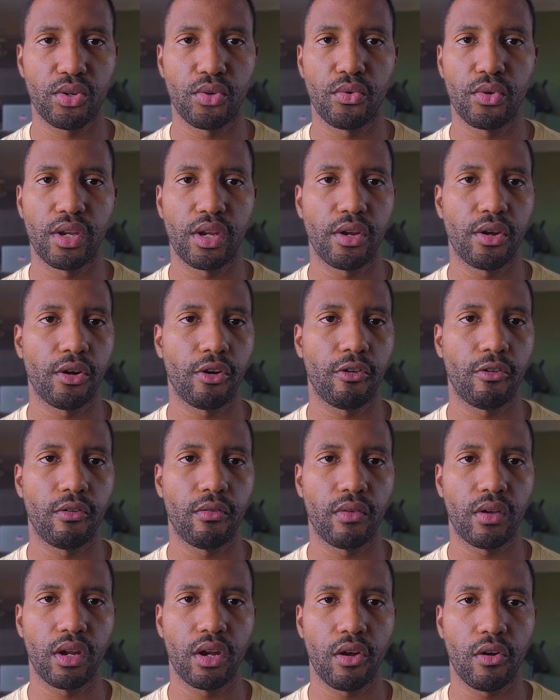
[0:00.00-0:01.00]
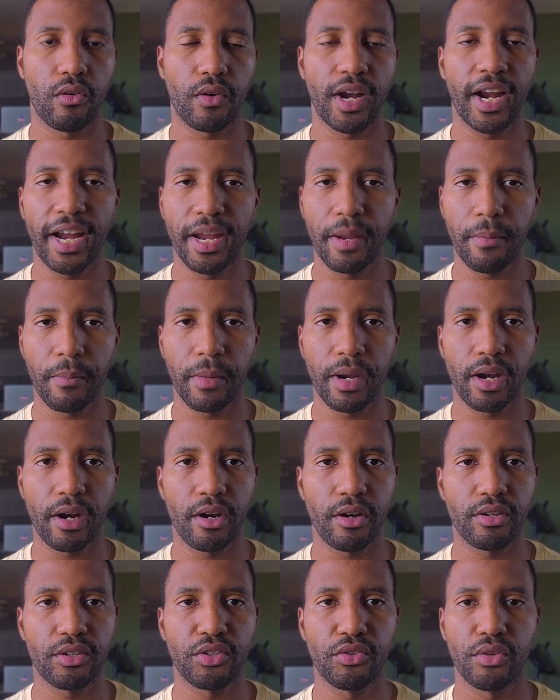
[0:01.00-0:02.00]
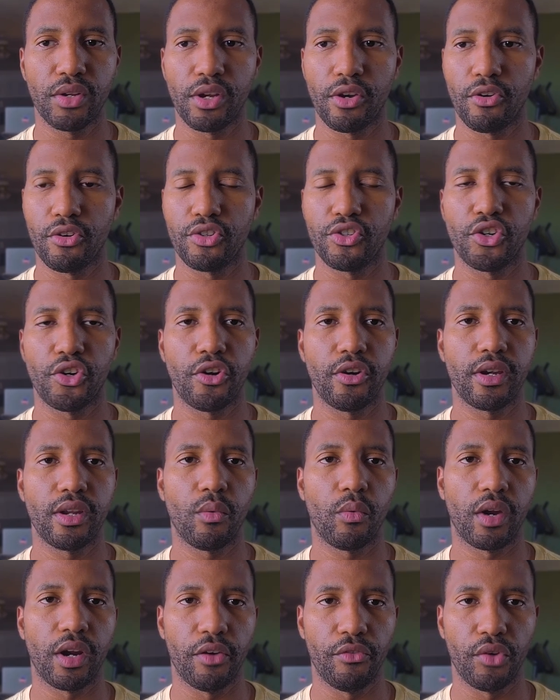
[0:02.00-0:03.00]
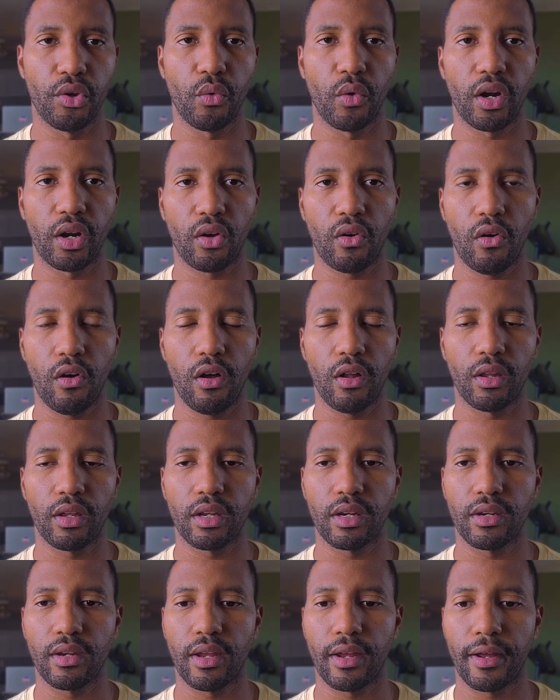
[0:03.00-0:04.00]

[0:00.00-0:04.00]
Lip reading: 2 year, you know, nightmare, 2 year journey, whatever you want to call it.